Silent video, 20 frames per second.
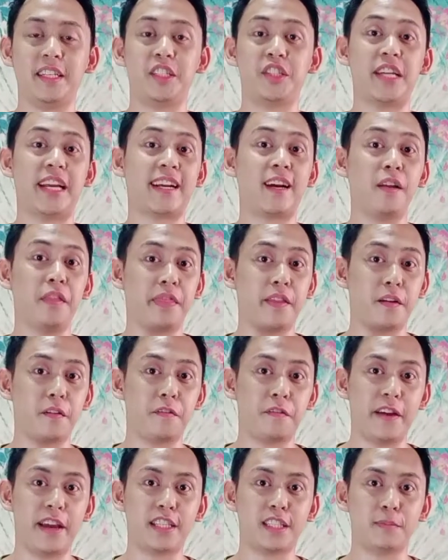Check out their
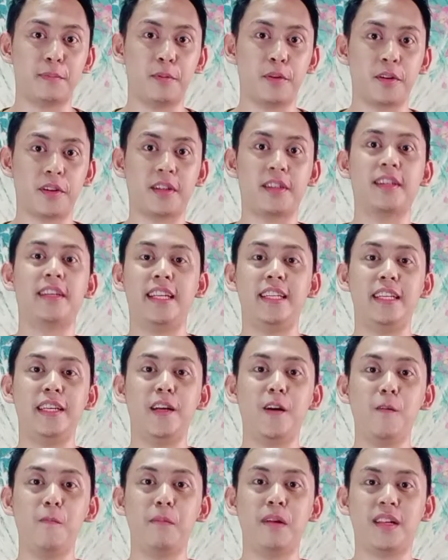Facebook,
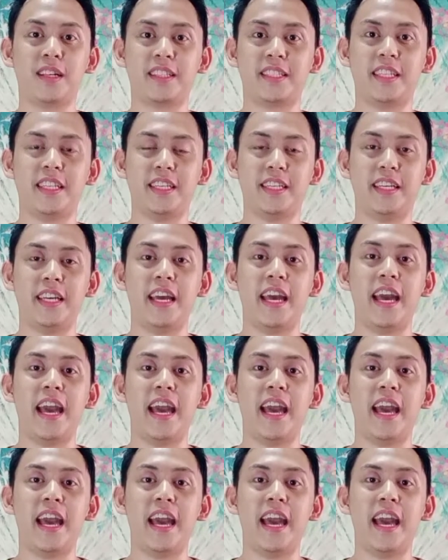Ynigo Milk Tea.